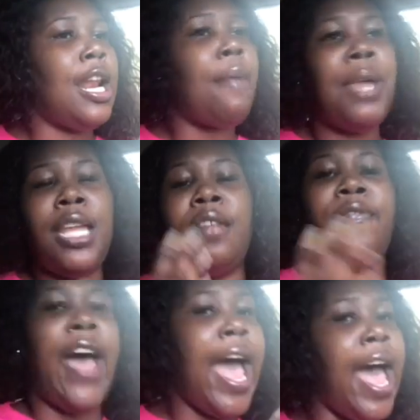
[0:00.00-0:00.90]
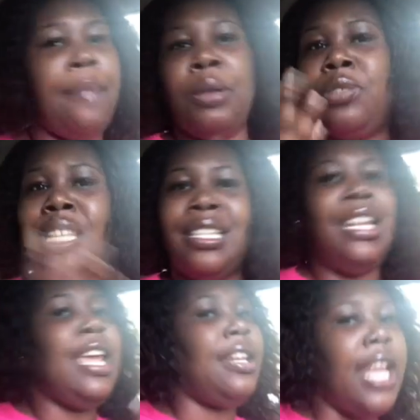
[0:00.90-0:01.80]
And I mean, the vibe, it was just
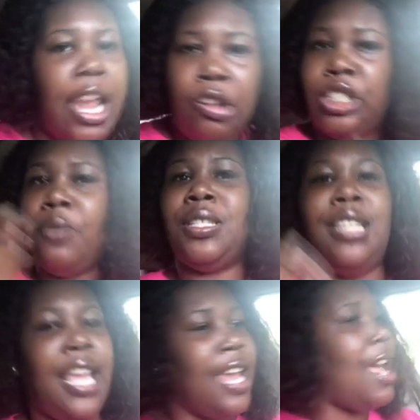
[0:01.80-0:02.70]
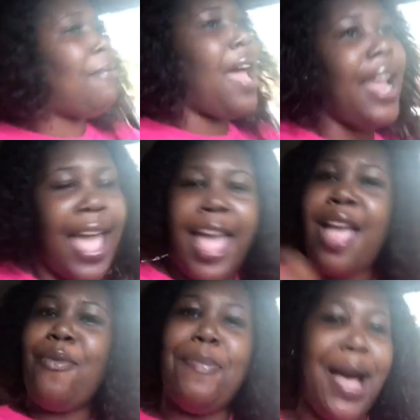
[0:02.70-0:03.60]
lit. The energy was lit. I'm like,
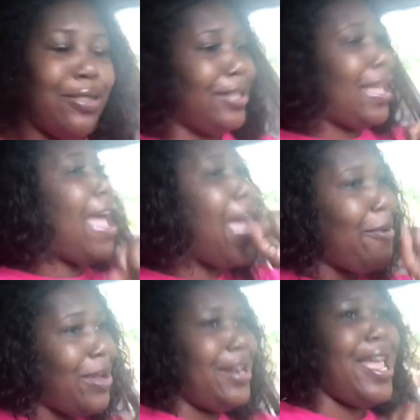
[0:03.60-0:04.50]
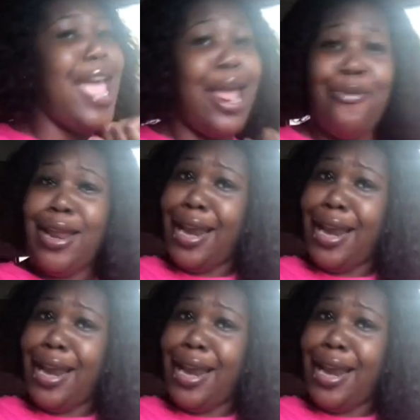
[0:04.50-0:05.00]
hey, we lit.